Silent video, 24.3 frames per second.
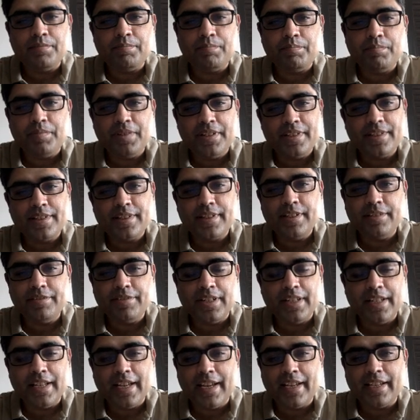please give a
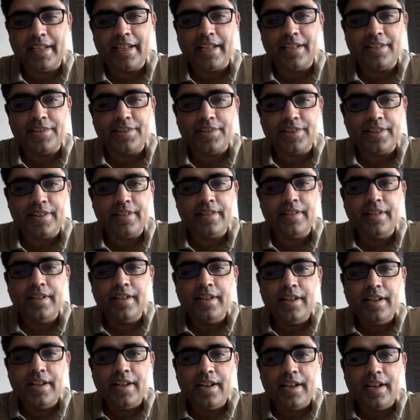like and share,
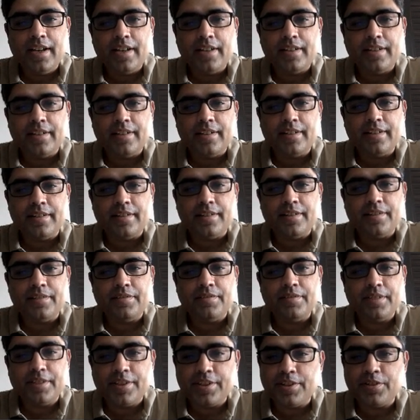and
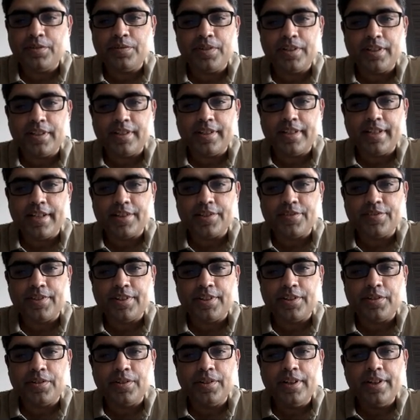we'll see you in the next
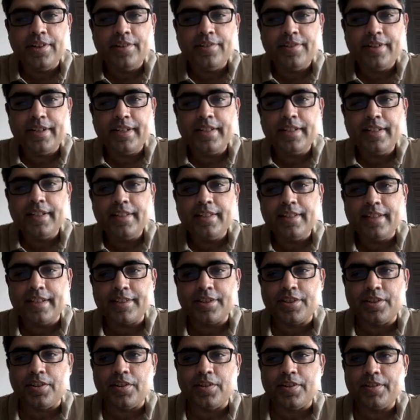video, right?
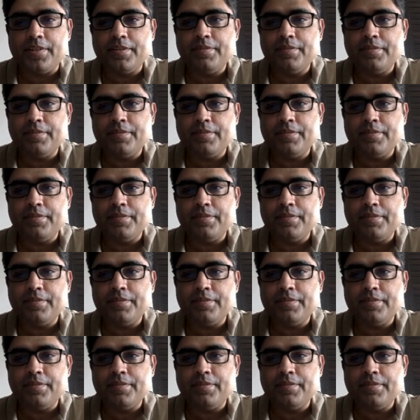Thanks a lot.